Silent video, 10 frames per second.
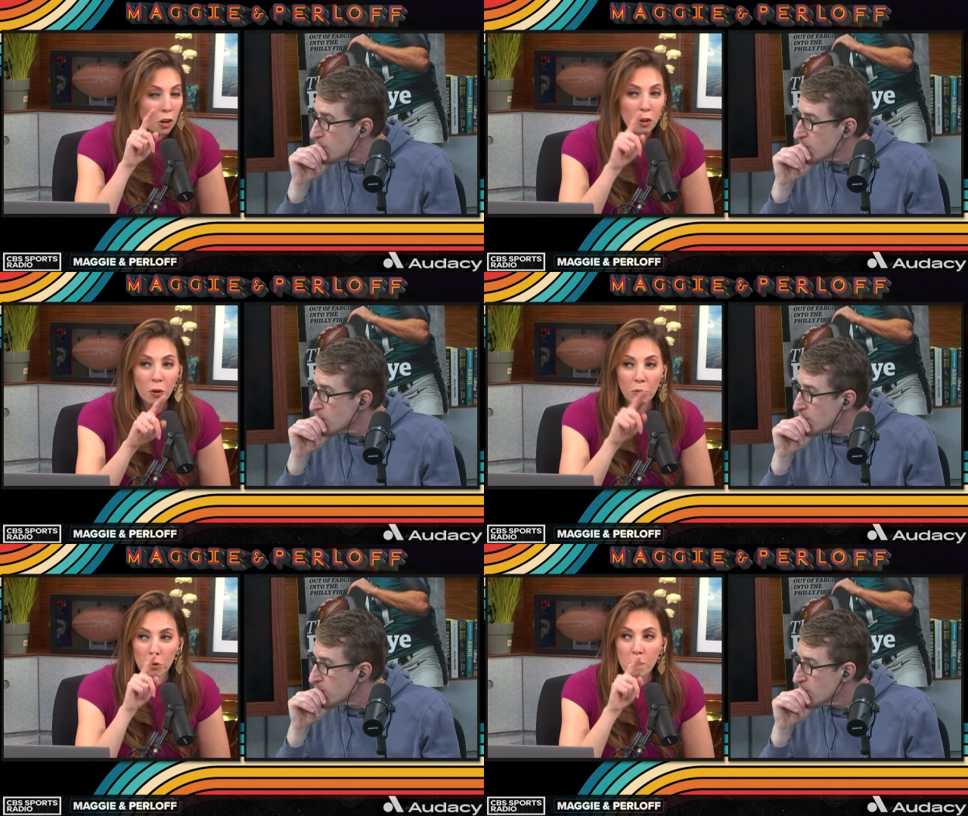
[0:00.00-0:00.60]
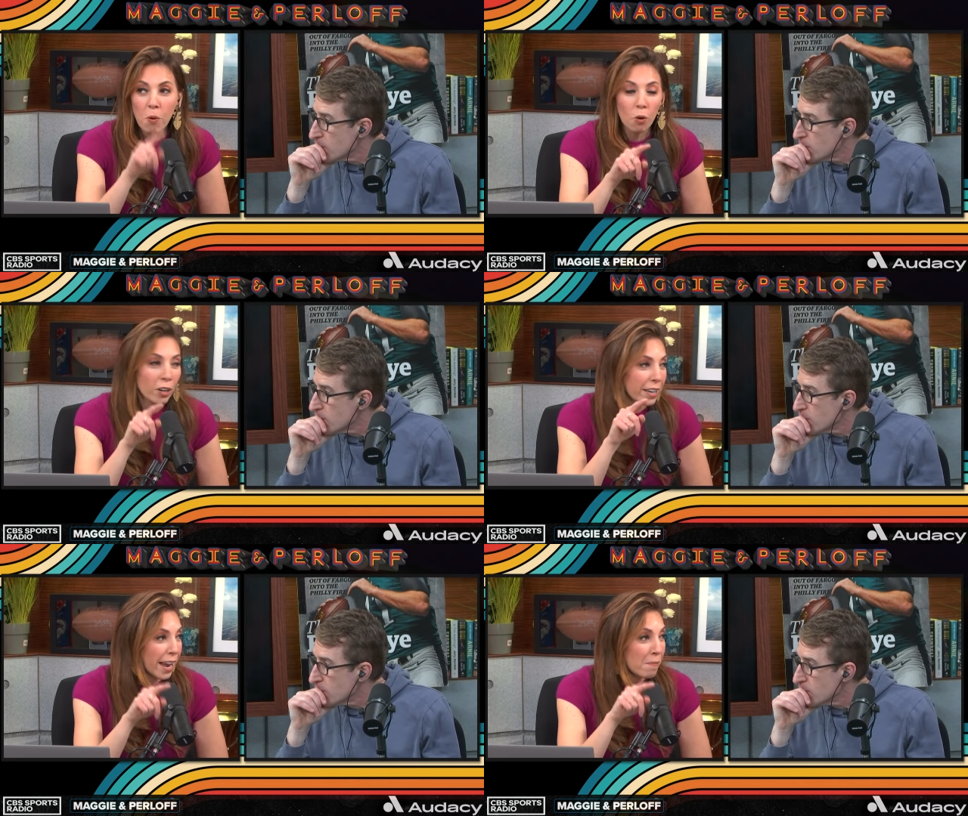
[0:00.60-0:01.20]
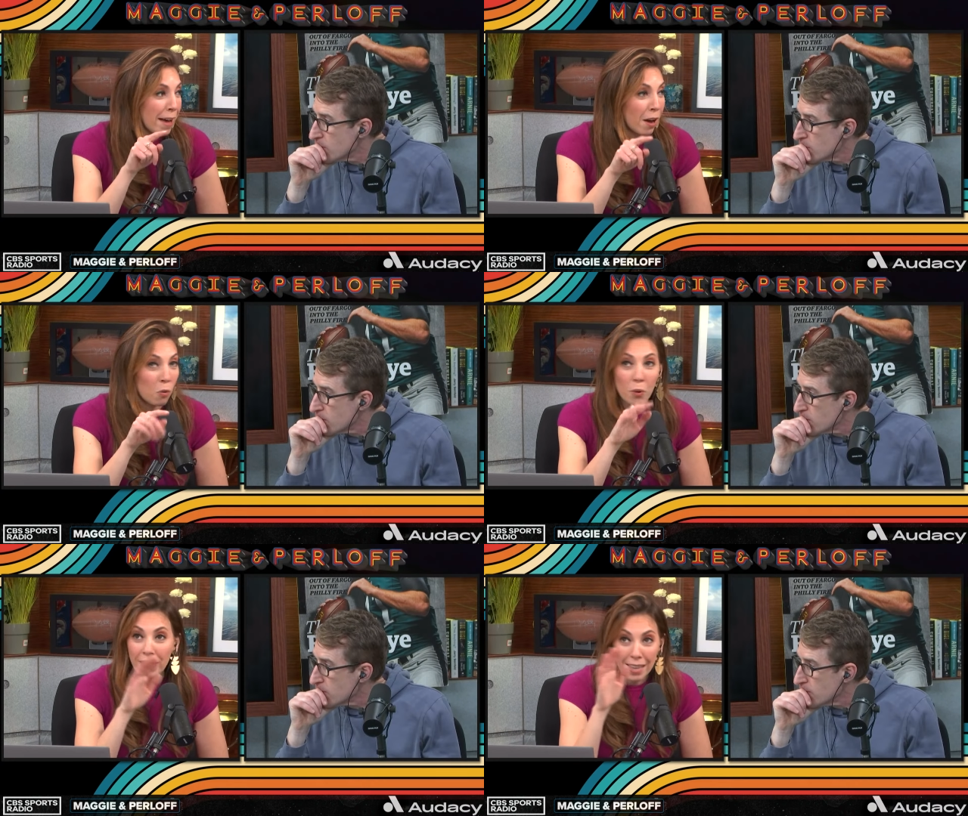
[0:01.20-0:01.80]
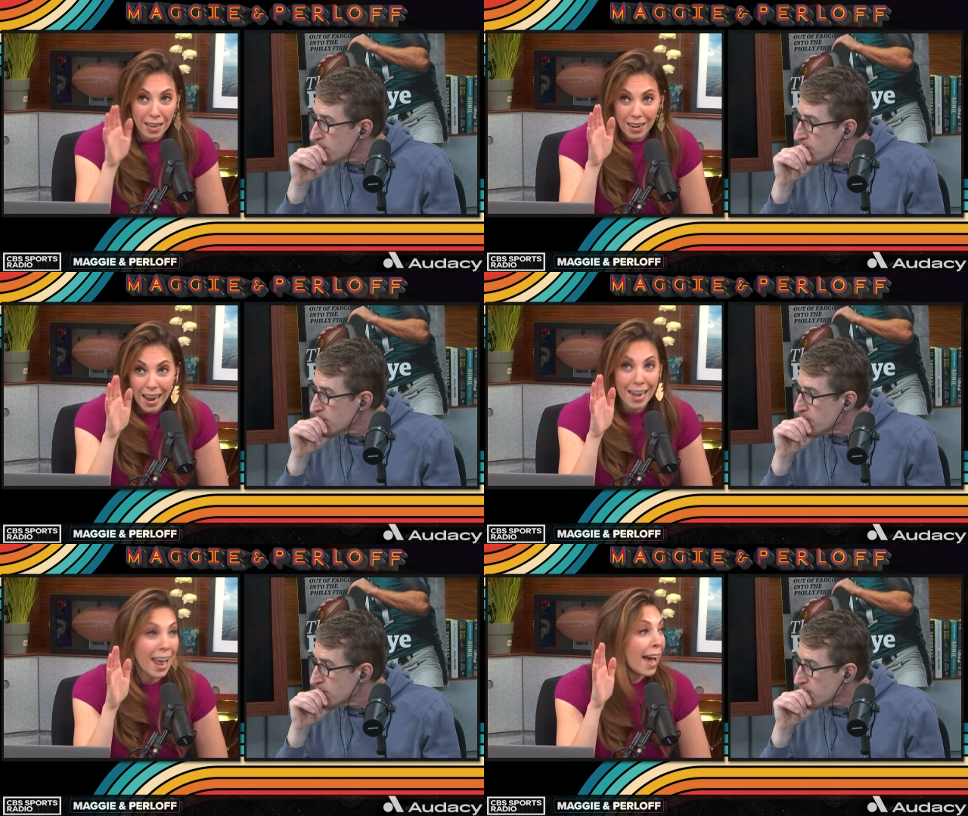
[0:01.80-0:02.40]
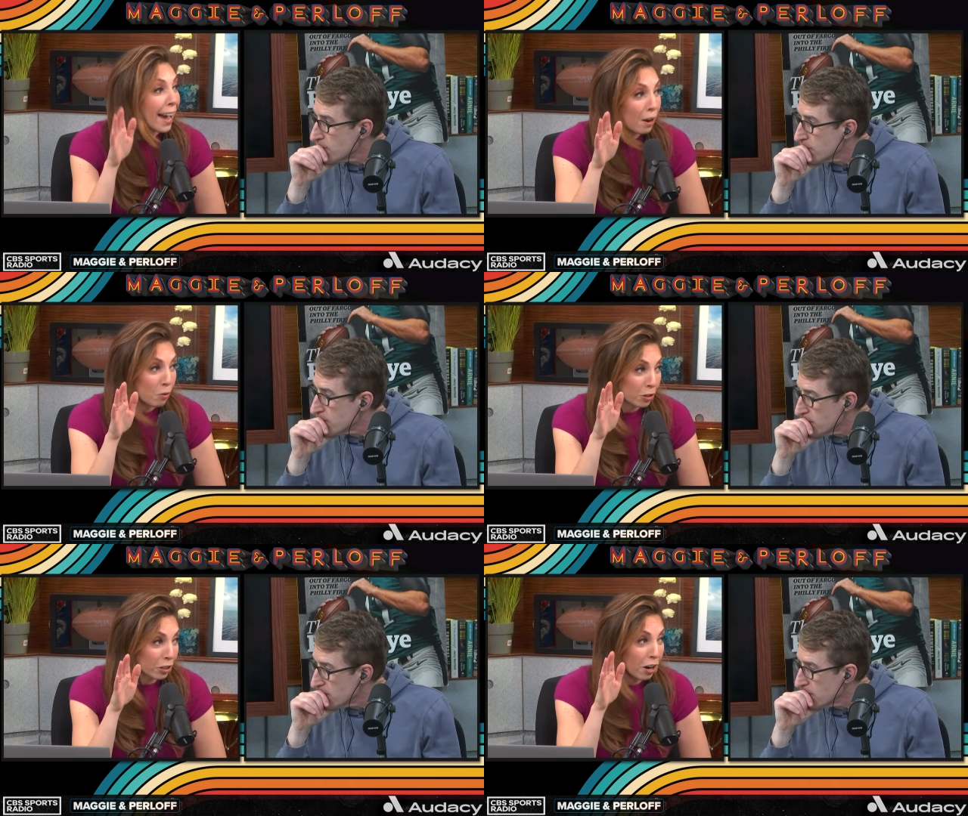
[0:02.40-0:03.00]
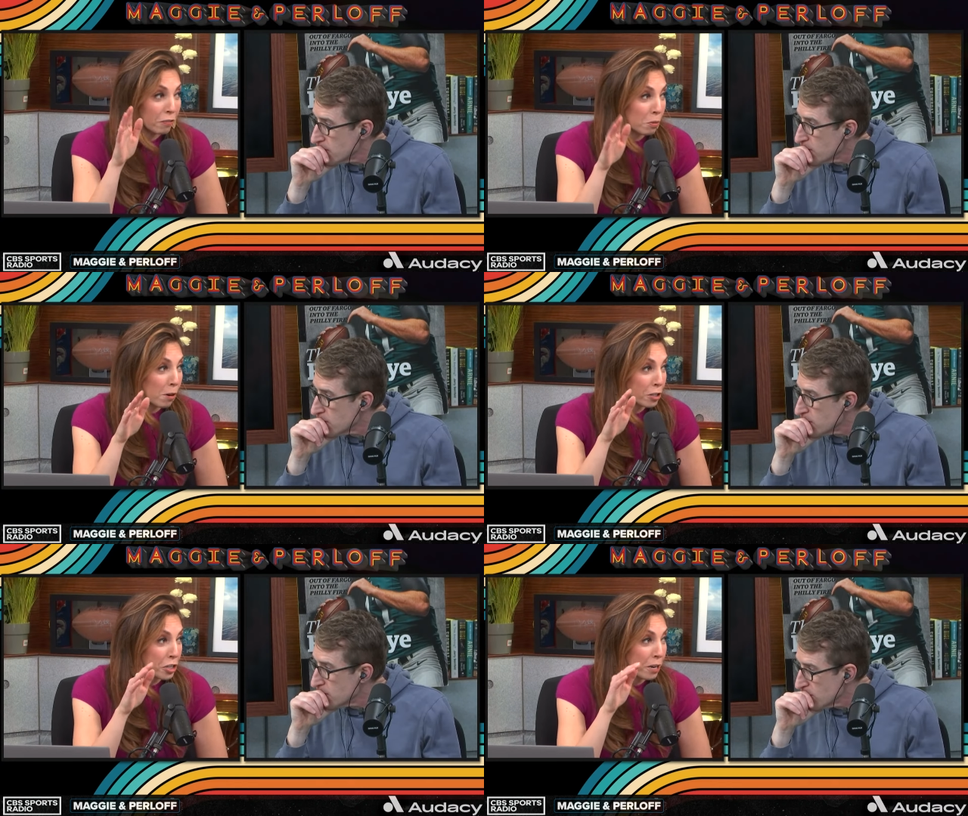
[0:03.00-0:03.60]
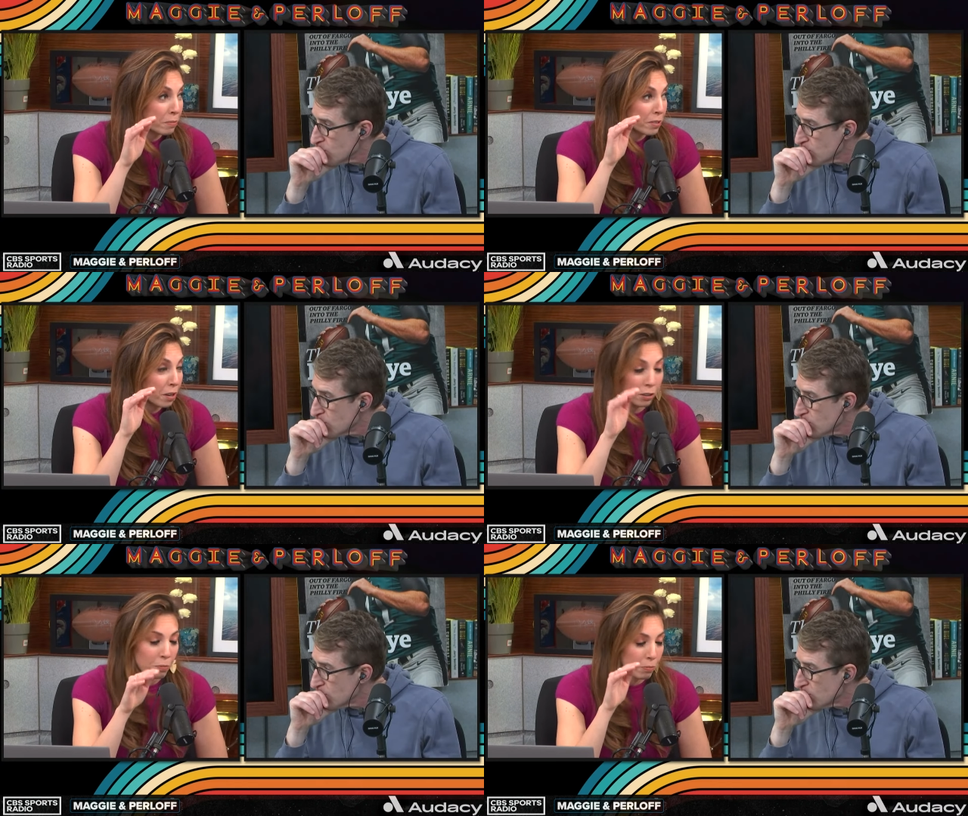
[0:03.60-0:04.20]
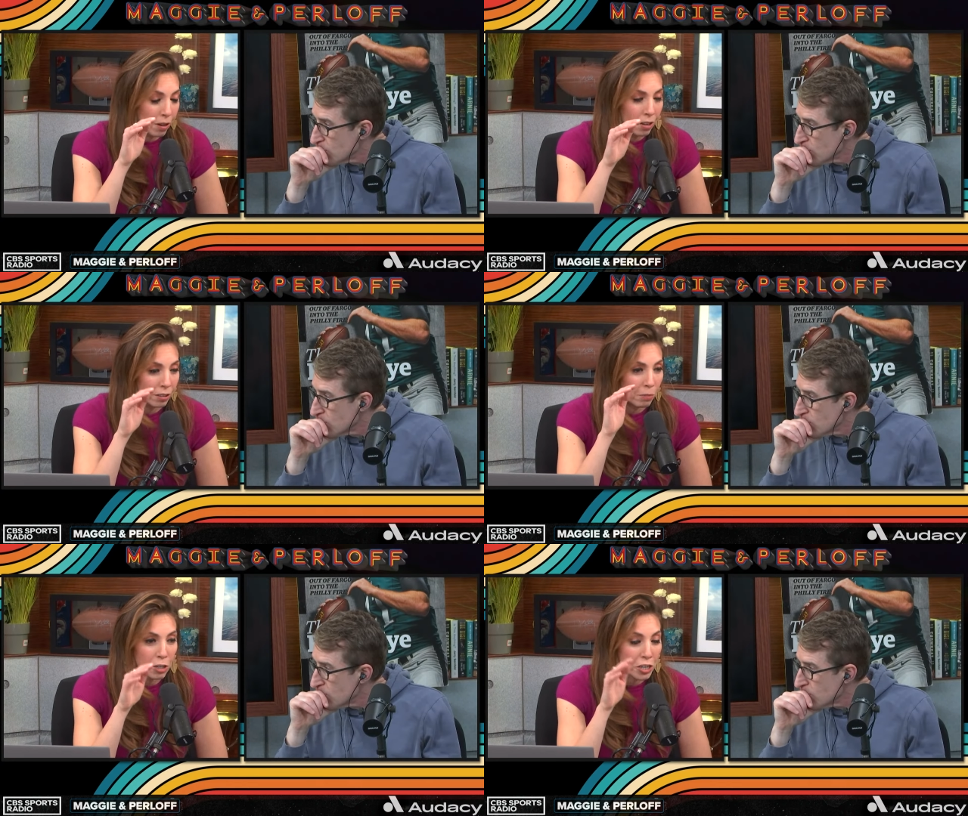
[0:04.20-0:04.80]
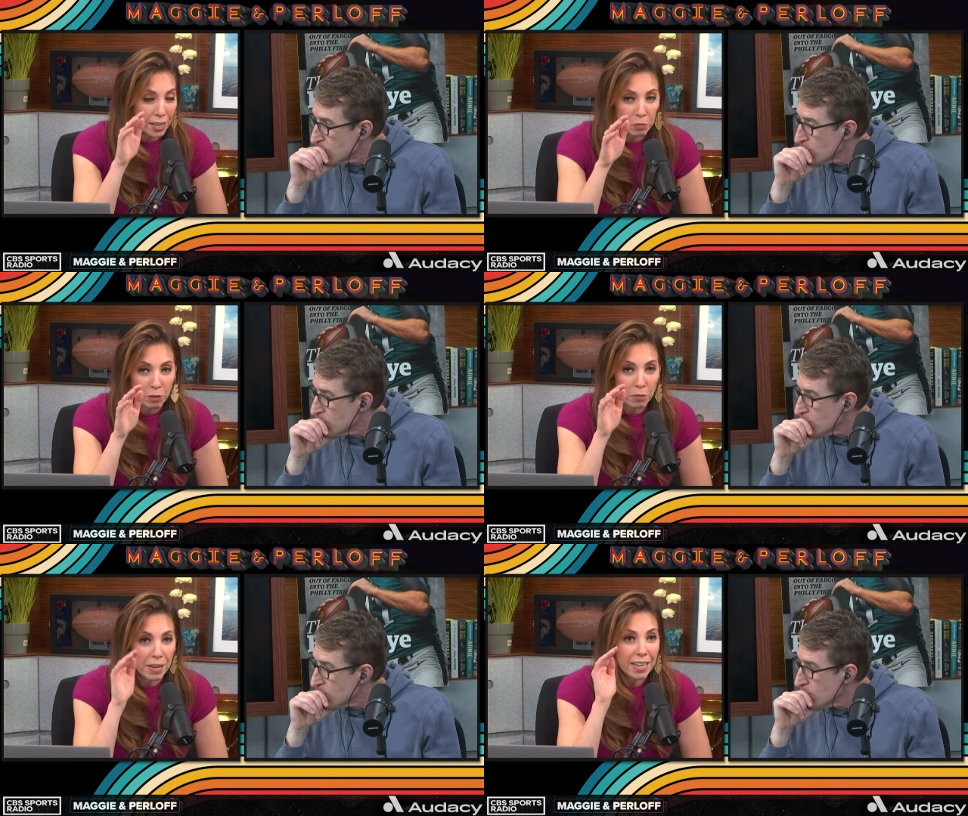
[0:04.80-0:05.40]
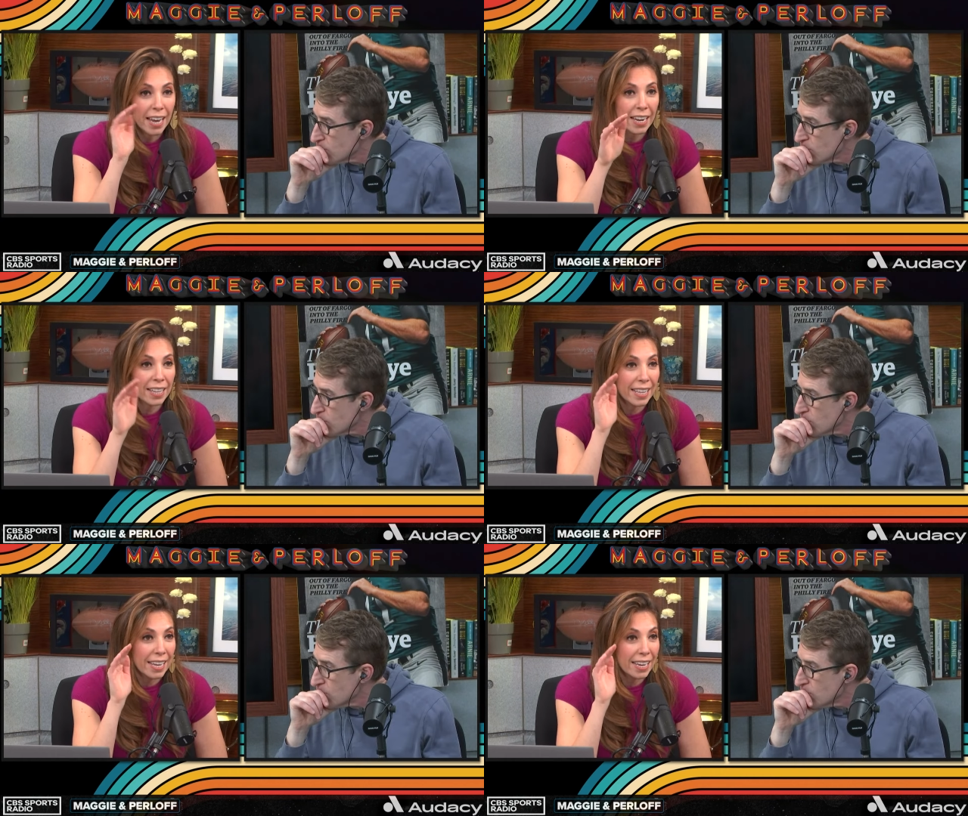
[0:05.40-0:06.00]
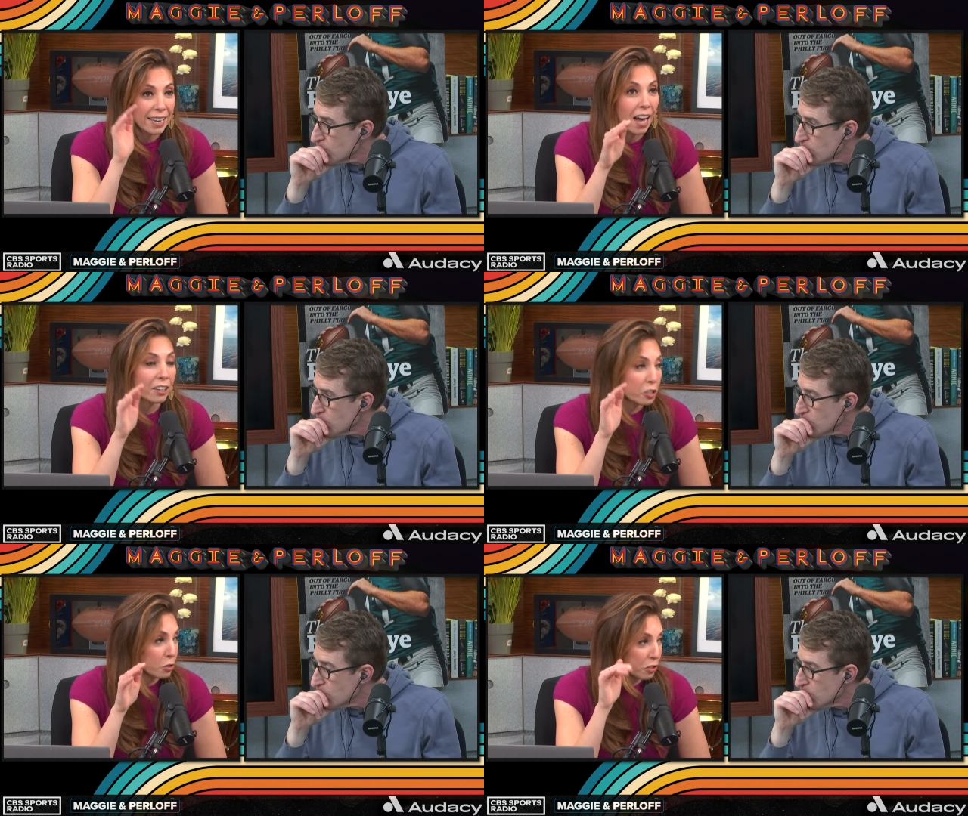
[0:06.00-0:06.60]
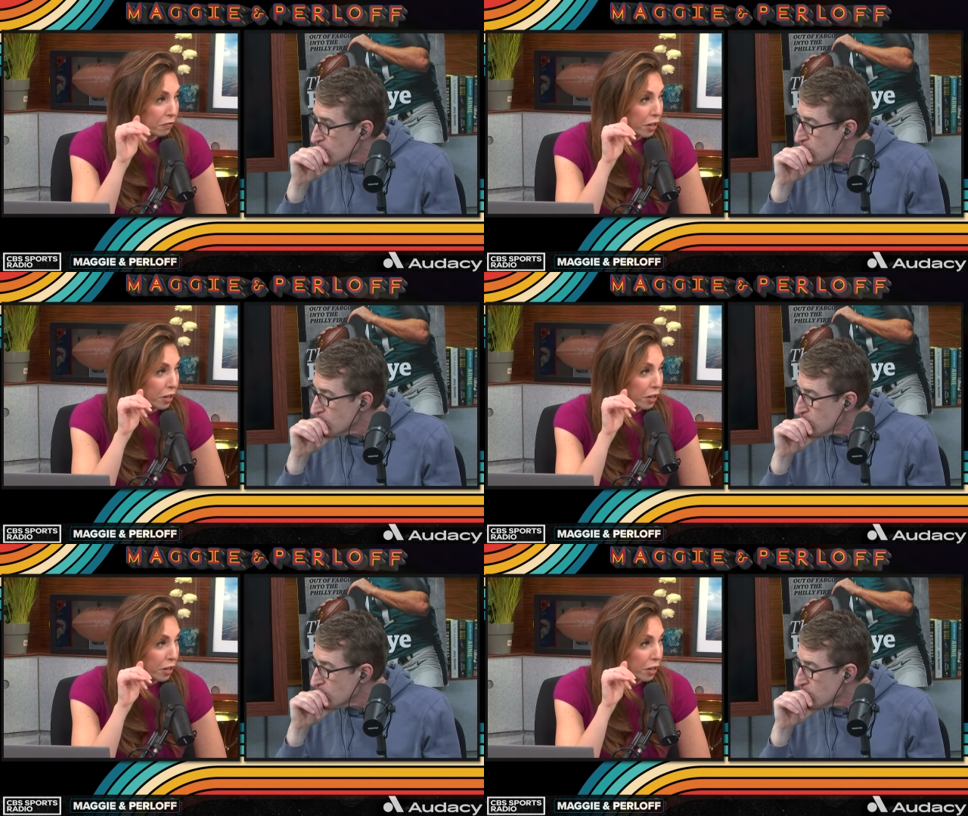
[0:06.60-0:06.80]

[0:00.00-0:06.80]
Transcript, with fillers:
Speaker 1: who a report came out within an hour of Lamar James, uh, uh, Lamar Jackson, pardon me, getting the non-exclusive